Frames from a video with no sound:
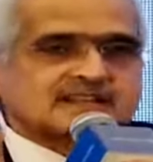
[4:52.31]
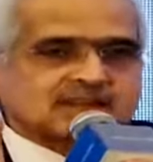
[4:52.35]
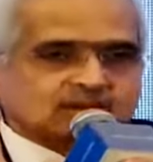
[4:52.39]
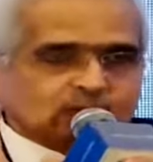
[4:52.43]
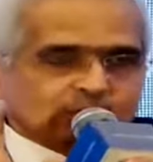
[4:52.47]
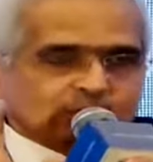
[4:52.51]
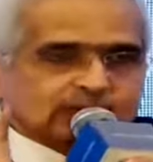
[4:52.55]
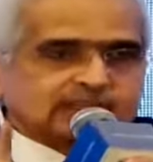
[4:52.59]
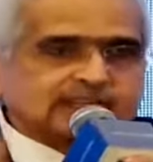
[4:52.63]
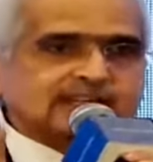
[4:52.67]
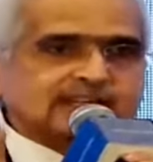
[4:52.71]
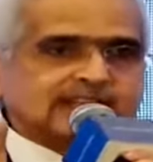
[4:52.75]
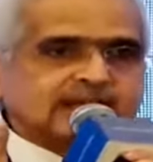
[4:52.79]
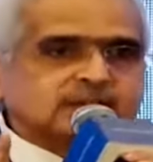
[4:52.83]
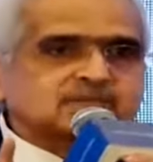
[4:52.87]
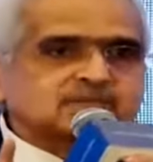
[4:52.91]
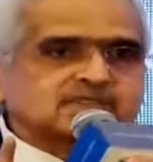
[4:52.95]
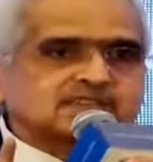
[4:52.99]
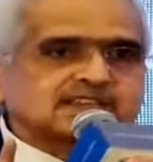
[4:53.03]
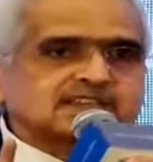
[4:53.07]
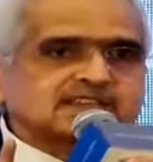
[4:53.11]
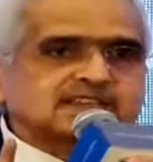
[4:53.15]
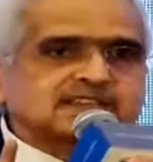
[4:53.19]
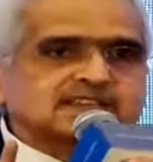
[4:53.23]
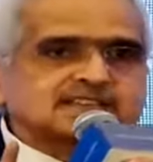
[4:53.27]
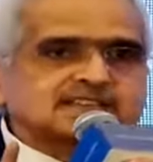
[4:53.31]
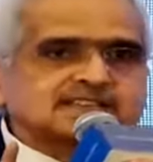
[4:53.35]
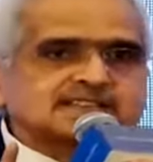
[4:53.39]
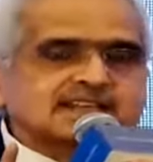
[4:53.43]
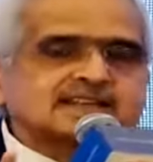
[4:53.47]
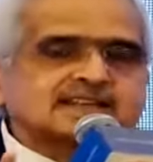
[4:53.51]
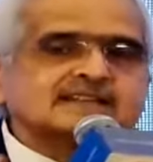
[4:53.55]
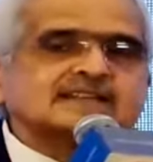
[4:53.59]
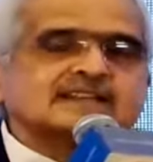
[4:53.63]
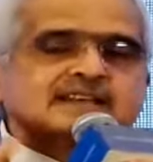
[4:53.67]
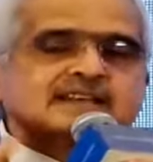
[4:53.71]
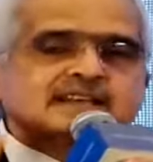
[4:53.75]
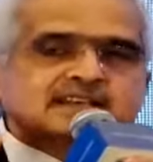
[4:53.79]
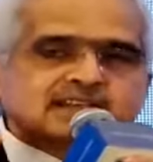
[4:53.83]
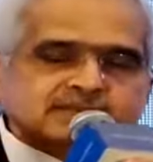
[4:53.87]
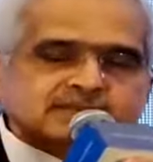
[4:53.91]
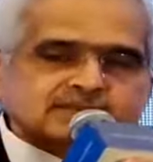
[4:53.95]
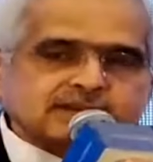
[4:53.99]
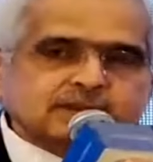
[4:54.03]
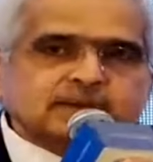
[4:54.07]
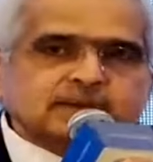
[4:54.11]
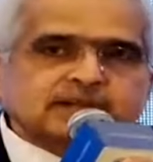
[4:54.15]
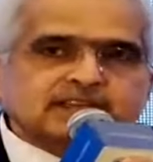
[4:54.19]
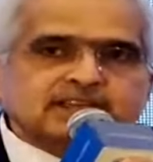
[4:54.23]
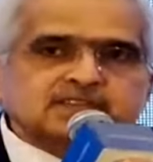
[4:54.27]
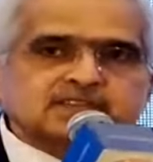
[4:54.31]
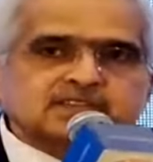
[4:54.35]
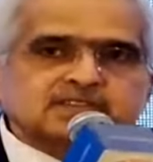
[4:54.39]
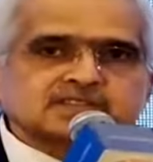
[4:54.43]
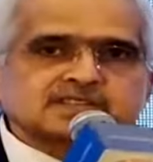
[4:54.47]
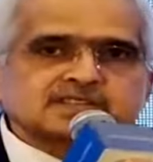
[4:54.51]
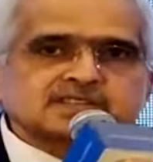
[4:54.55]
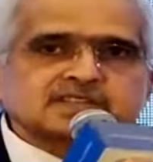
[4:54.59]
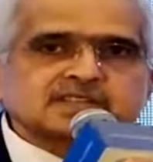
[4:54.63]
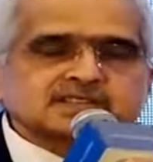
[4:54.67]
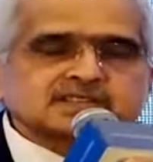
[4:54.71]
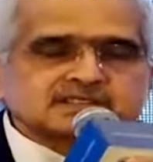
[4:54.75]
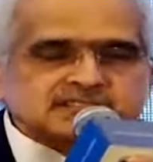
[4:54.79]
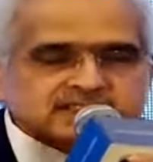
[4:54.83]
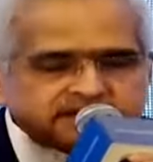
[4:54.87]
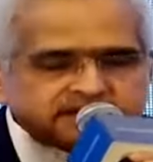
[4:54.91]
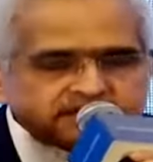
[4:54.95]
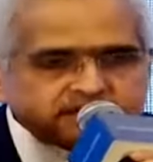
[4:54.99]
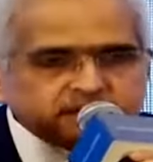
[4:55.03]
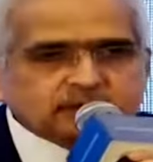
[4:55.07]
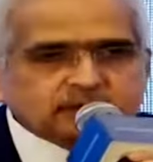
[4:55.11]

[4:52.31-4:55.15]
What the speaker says: All that I'm saying is that if applications are received,